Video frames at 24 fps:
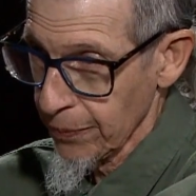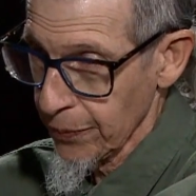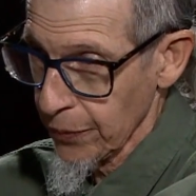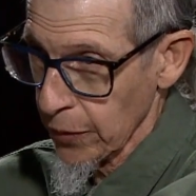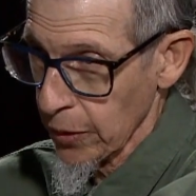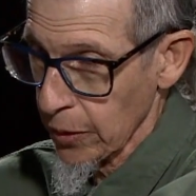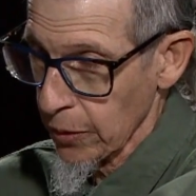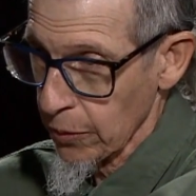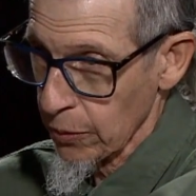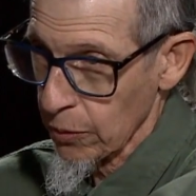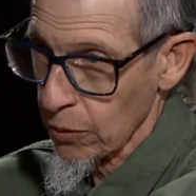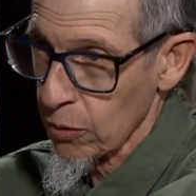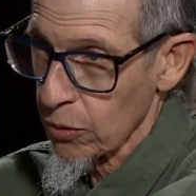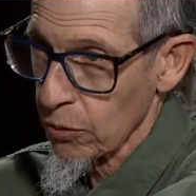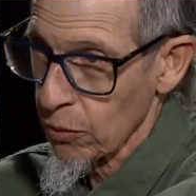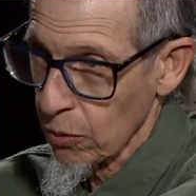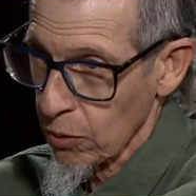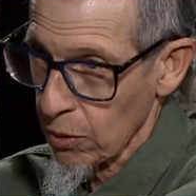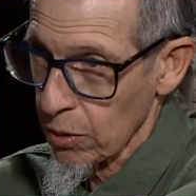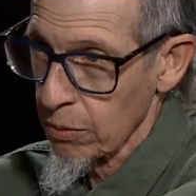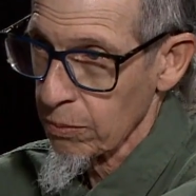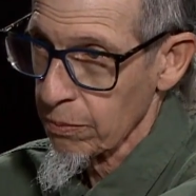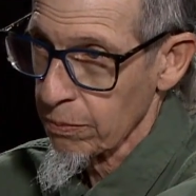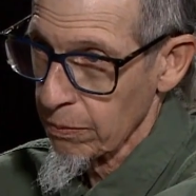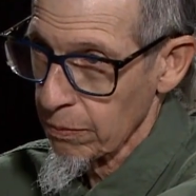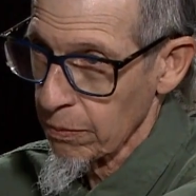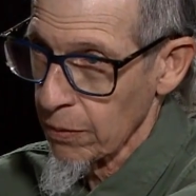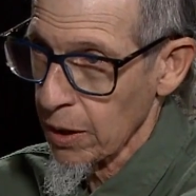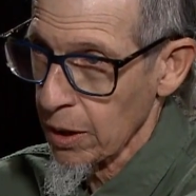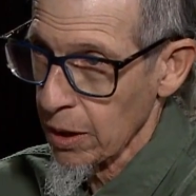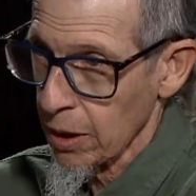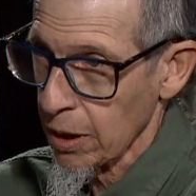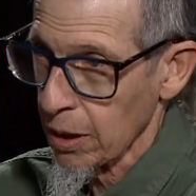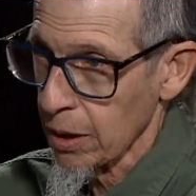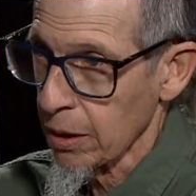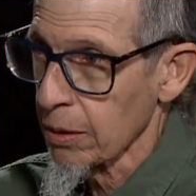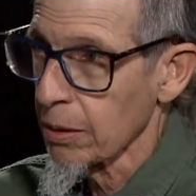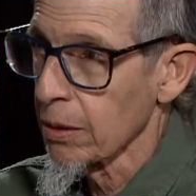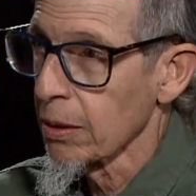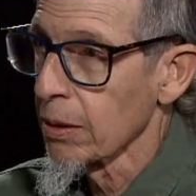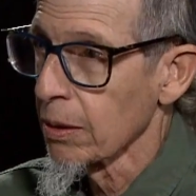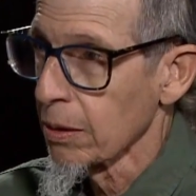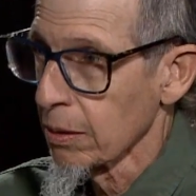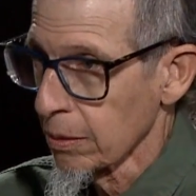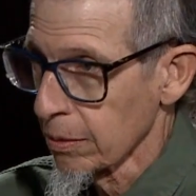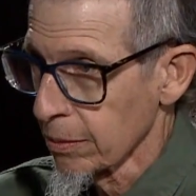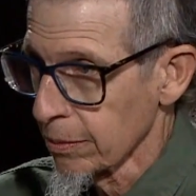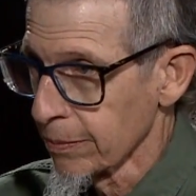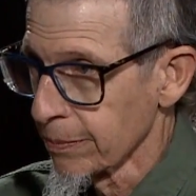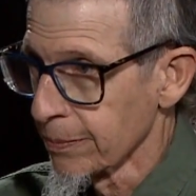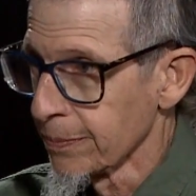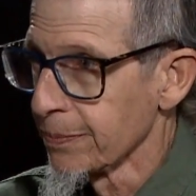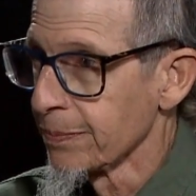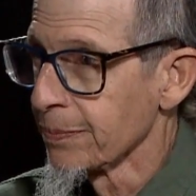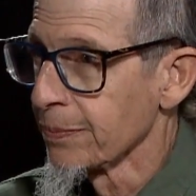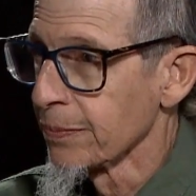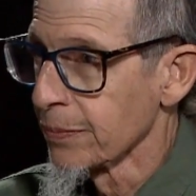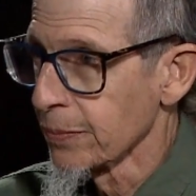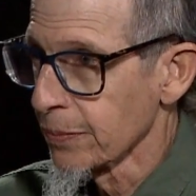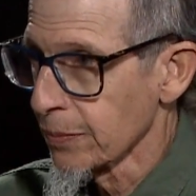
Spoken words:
this is the second ballot